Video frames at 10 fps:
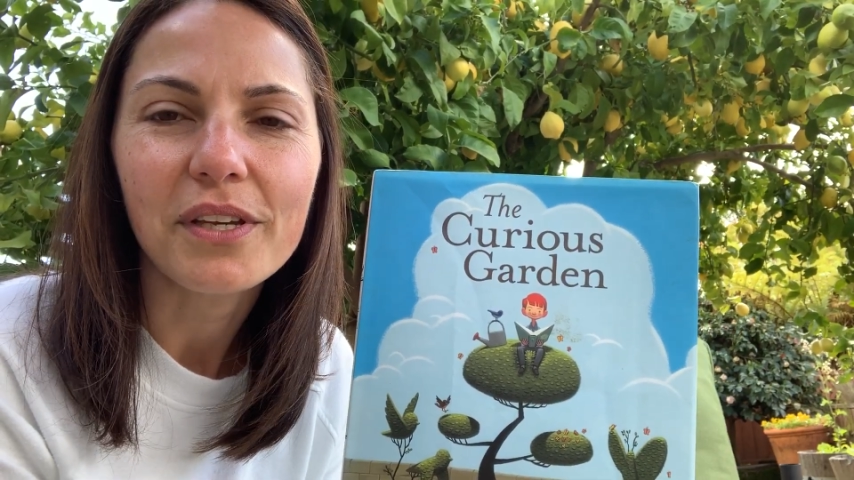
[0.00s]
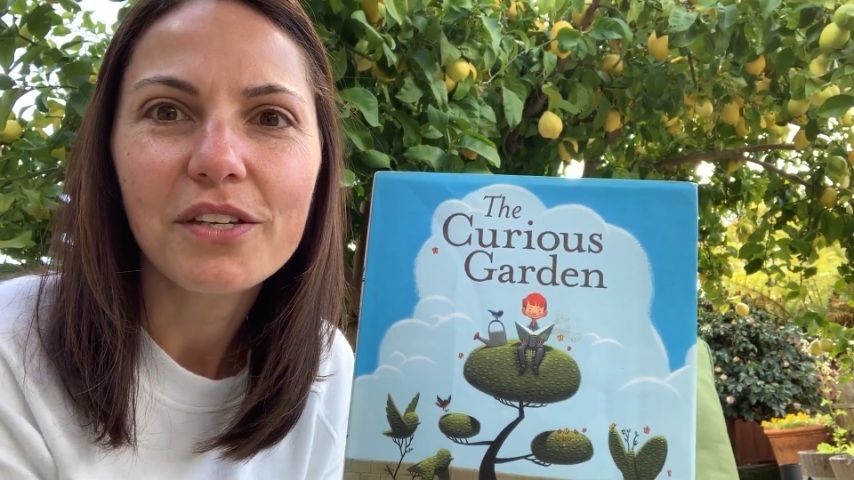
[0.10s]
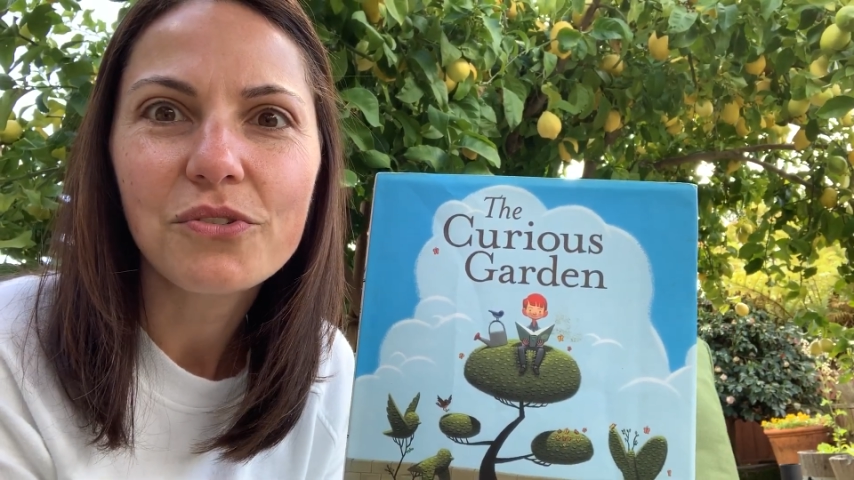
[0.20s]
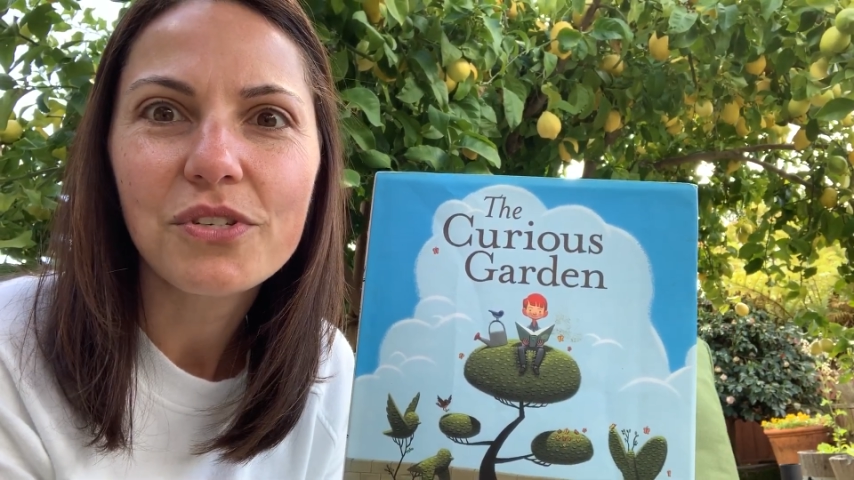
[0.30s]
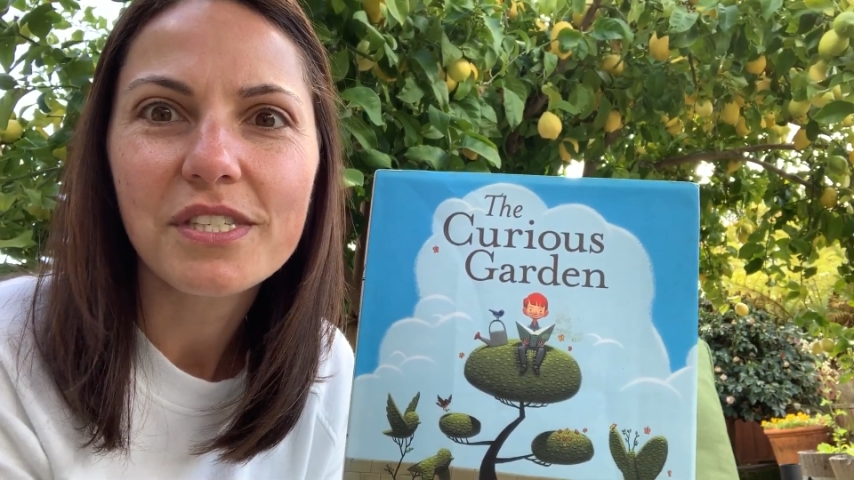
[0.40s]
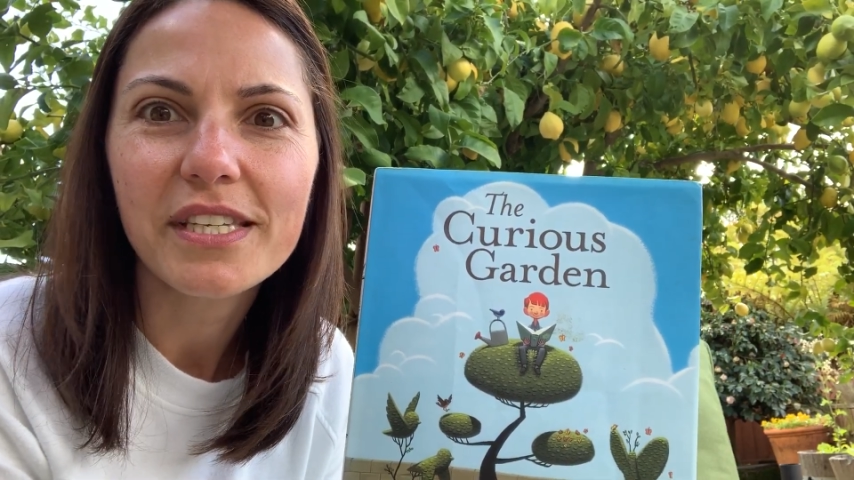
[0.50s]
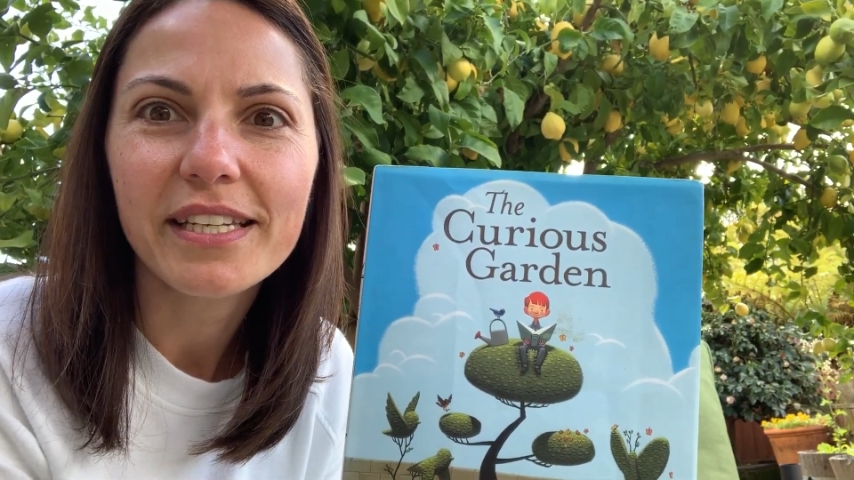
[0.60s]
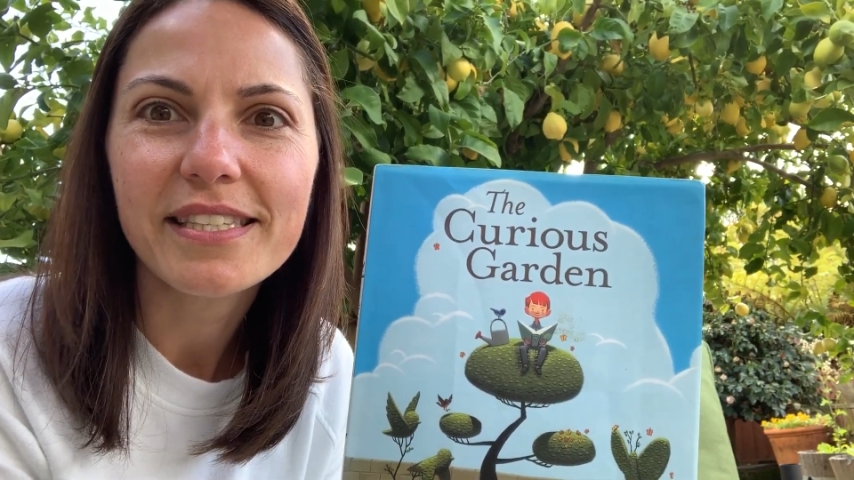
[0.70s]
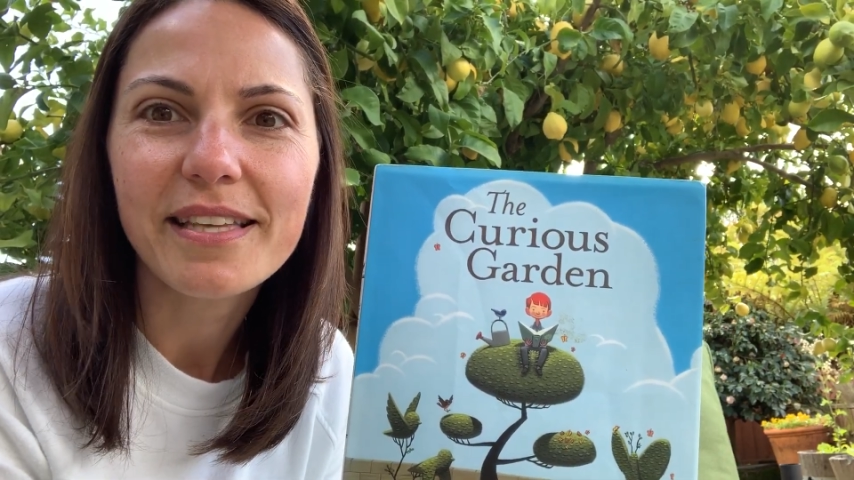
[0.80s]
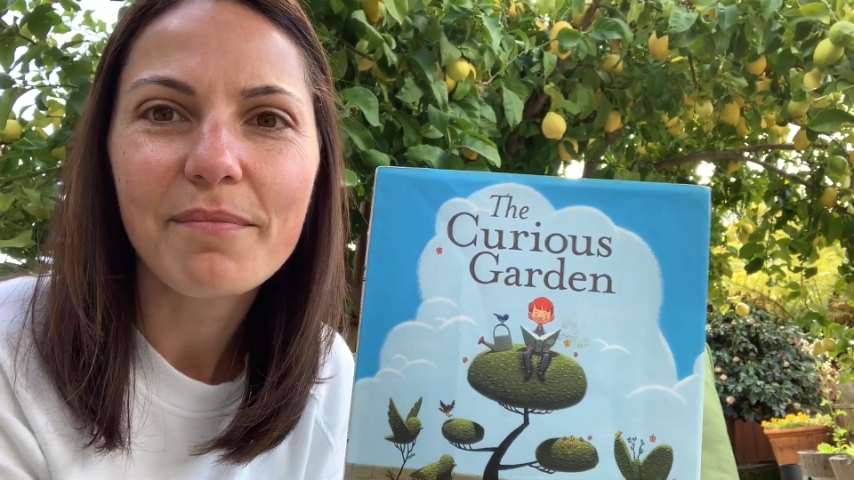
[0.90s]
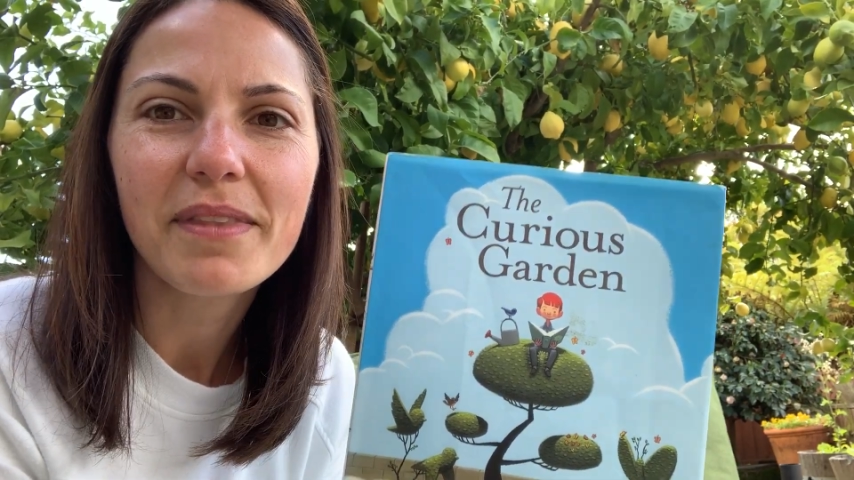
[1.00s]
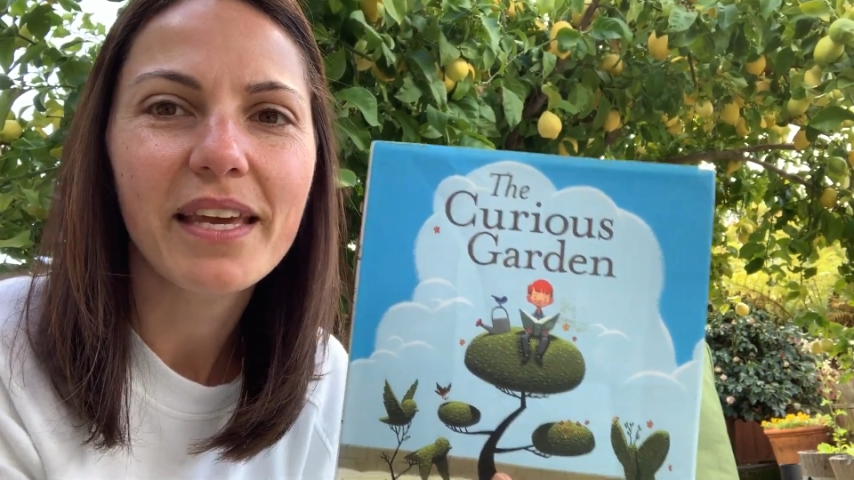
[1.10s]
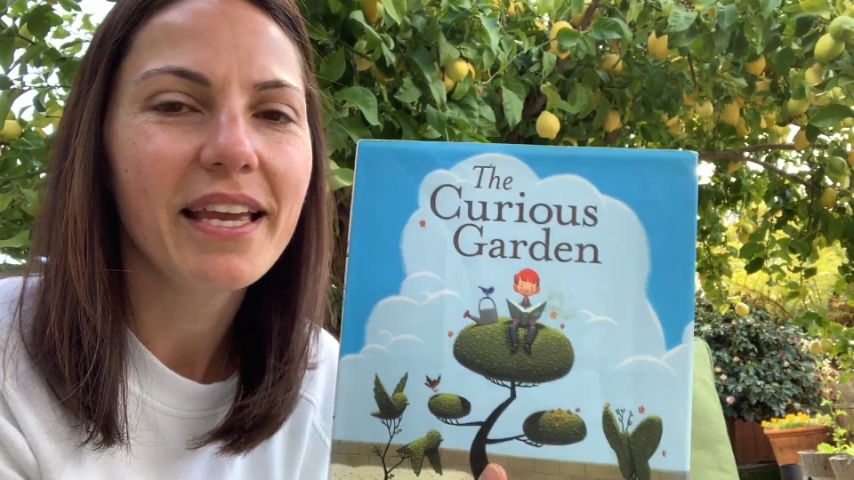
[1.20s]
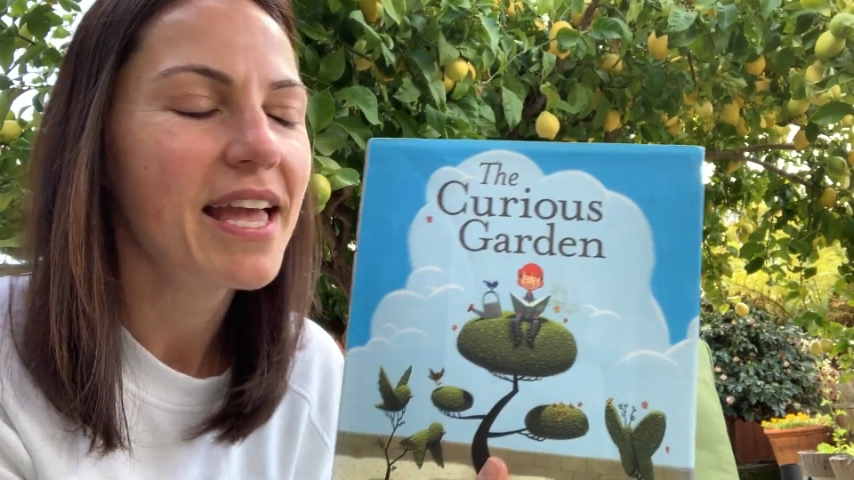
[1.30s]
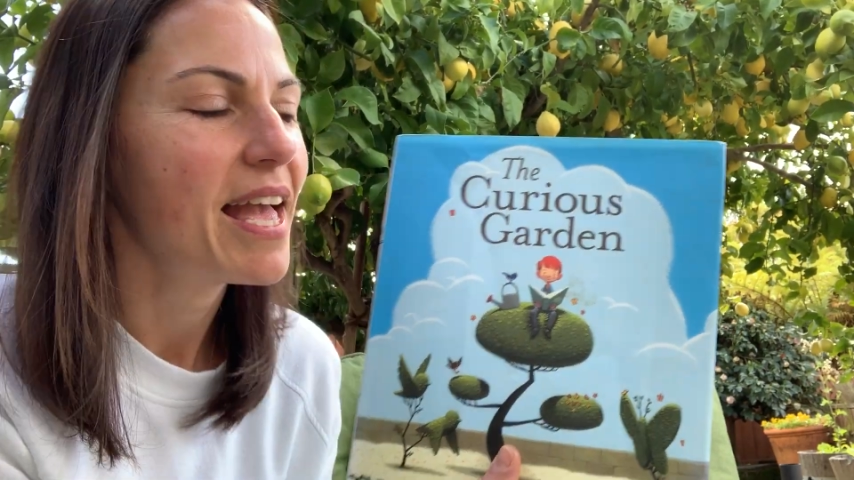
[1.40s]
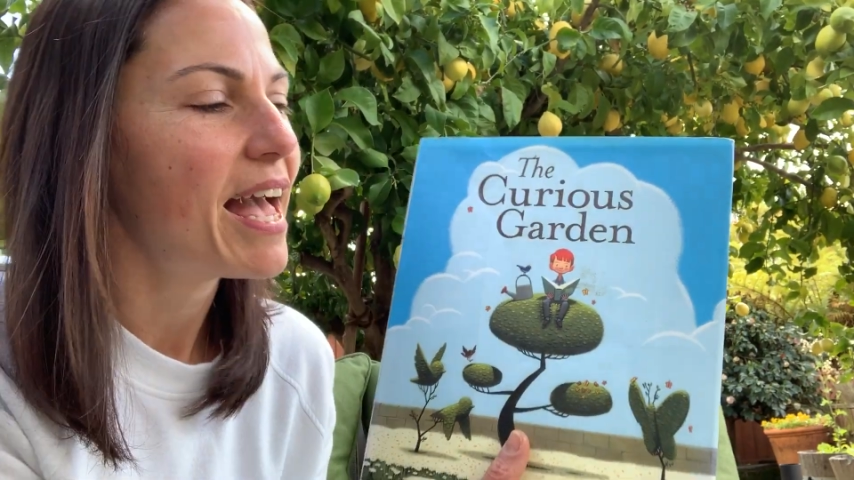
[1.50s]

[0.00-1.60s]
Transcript: interested in something.